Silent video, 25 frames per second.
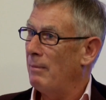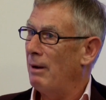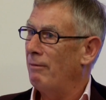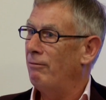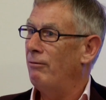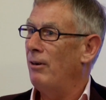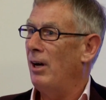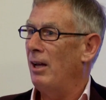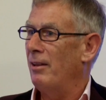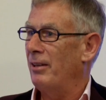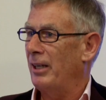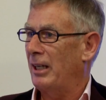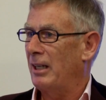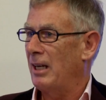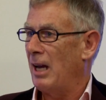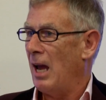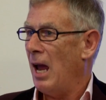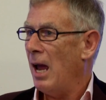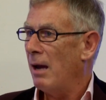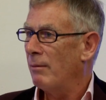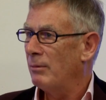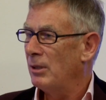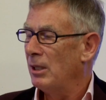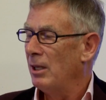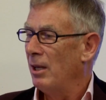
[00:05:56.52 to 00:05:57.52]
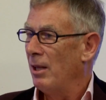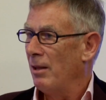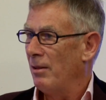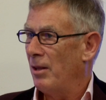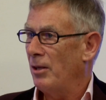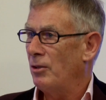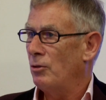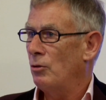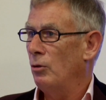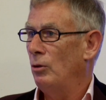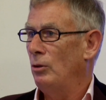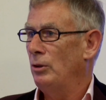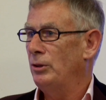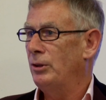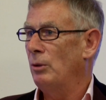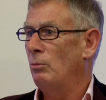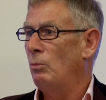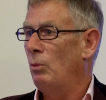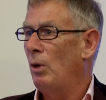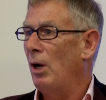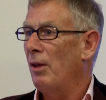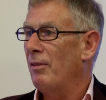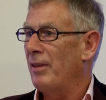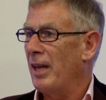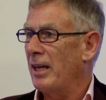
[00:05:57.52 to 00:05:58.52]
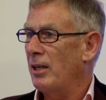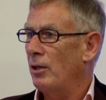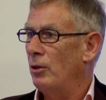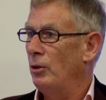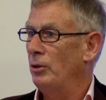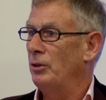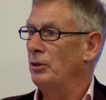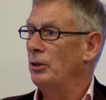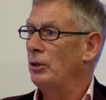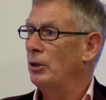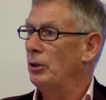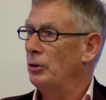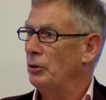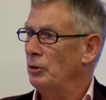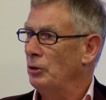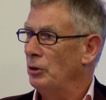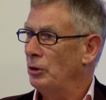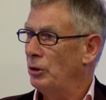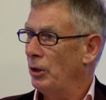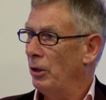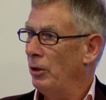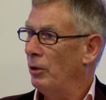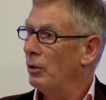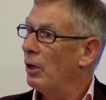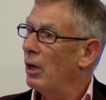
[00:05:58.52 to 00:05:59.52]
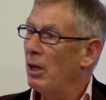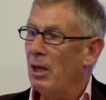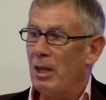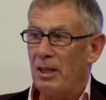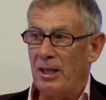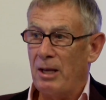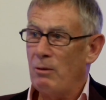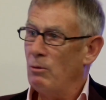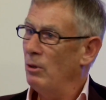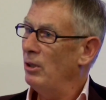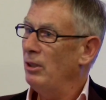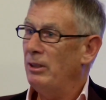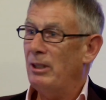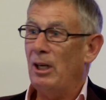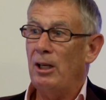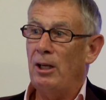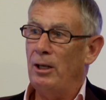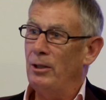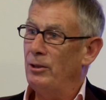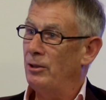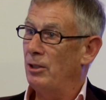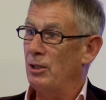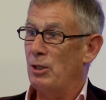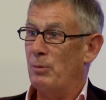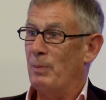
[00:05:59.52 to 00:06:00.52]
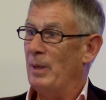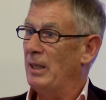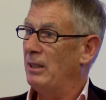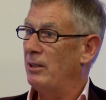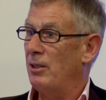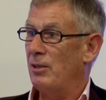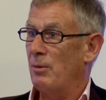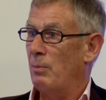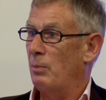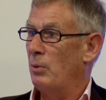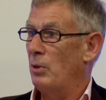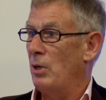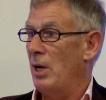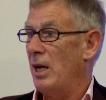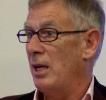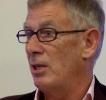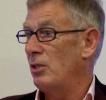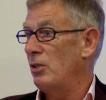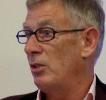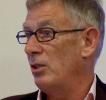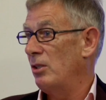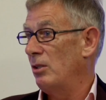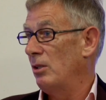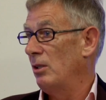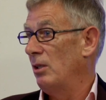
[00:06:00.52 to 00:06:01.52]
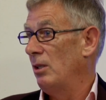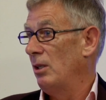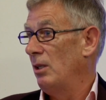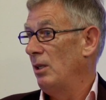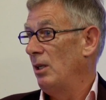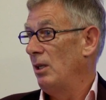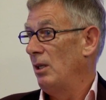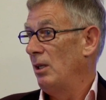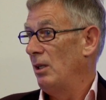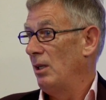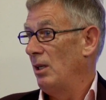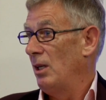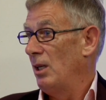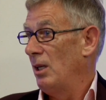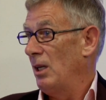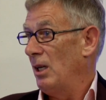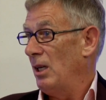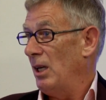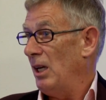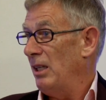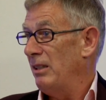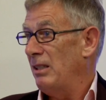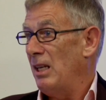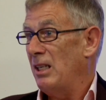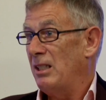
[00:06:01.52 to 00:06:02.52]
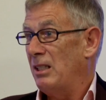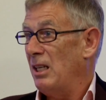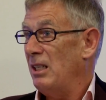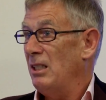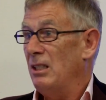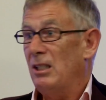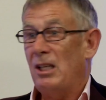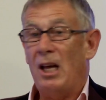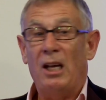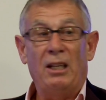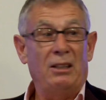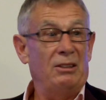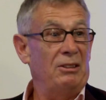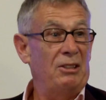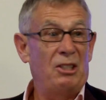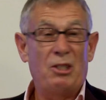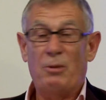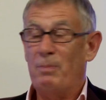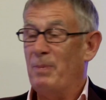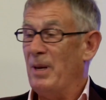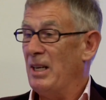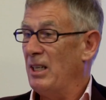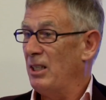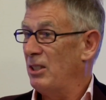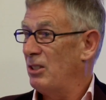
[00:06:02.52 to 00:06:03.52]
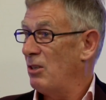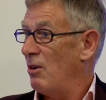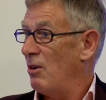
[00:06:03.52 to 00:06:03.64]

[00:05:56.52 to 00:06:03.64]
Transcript: father kept, that told them what they could and couldn't do. They weren't allowed to speak to the press. And they didn't speak to